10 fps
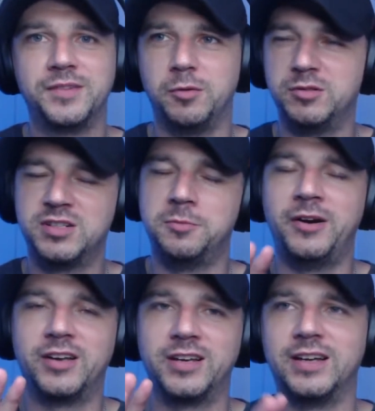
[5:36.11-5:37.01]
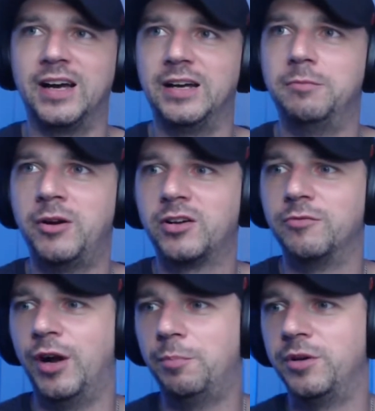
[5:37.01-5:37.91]
He was an American guy, American
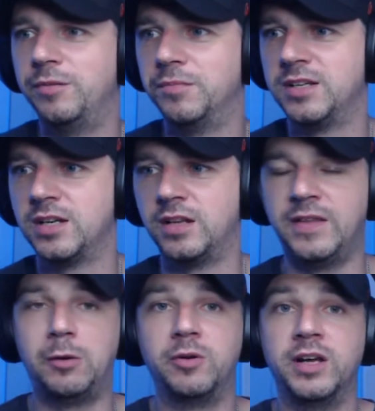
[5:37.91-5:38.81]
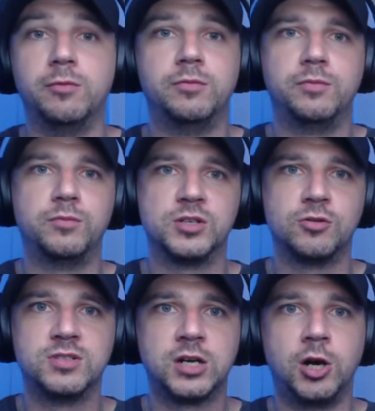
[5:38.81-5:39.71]
rapper. He said, and that was it. As soon
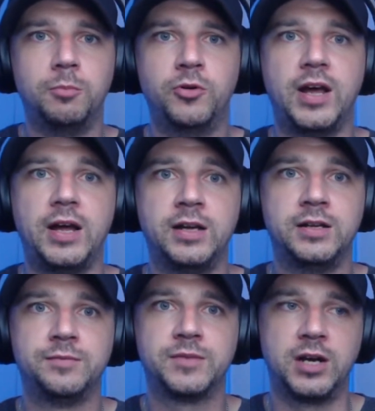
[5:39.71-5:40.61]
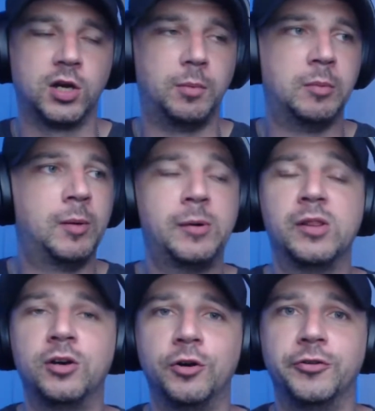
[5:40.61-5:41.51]
as I got money and I got my mum out of the
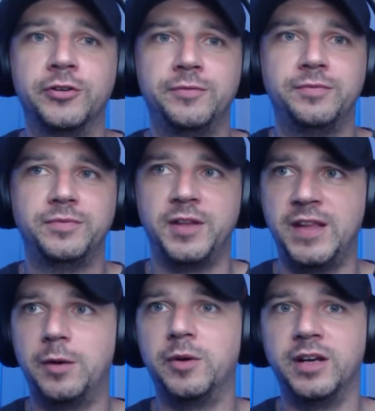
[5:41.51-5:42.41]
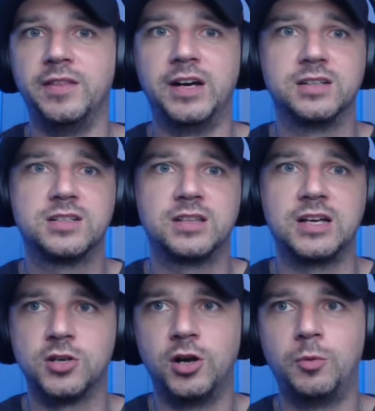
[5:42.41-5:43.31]
hood, then that was it.
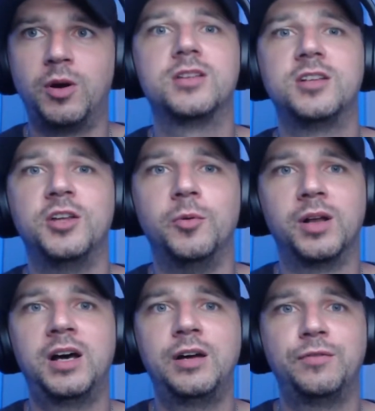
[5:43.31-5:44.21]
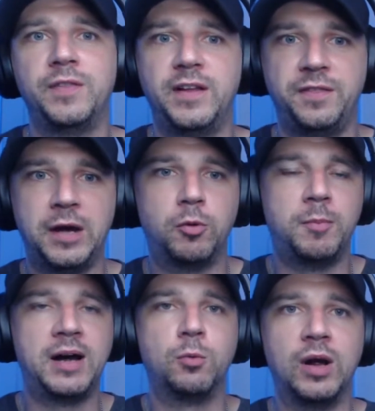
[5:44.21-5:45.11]
That's all I wanted to do with life. And that was
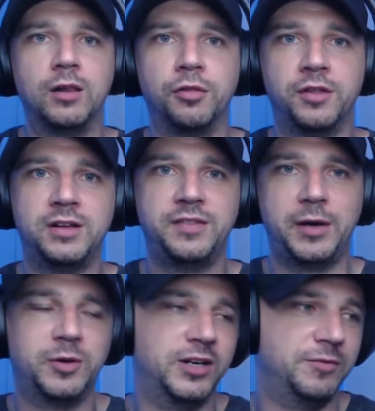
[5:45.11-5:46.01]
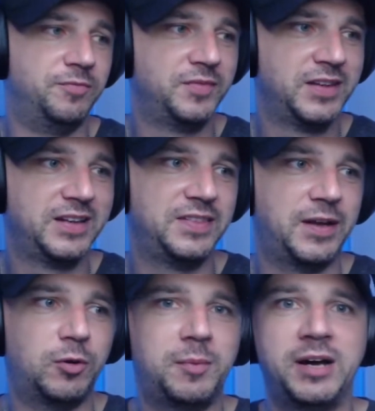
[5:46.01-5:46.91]
my wealth. That
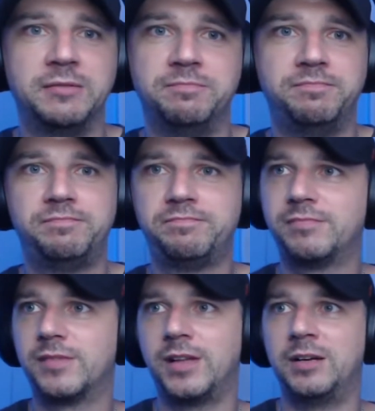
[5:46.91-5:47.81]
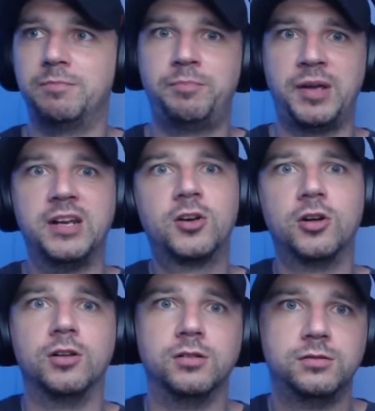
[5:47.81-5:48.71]
were my like pinnacle.